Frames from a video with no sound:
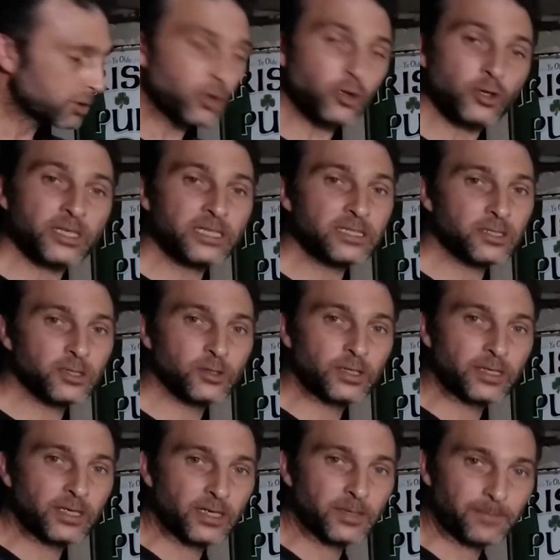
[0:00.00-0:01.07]
according to
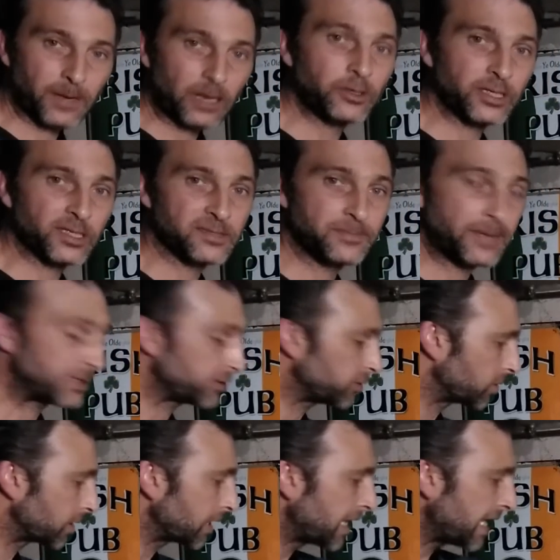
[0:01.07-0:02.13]
the ParaDOS
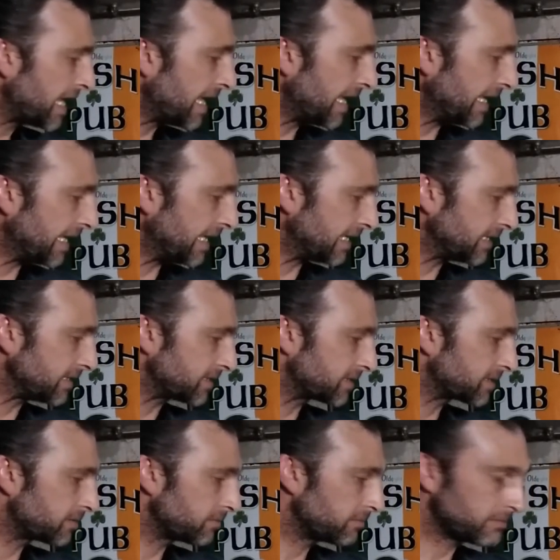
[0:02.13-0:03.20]
Manual,
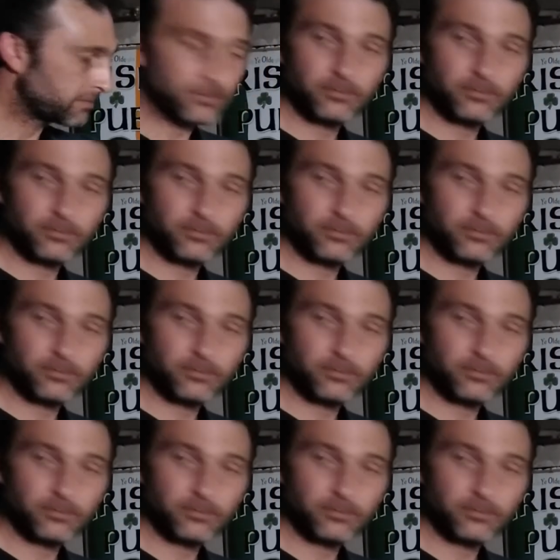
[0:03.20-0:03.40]
is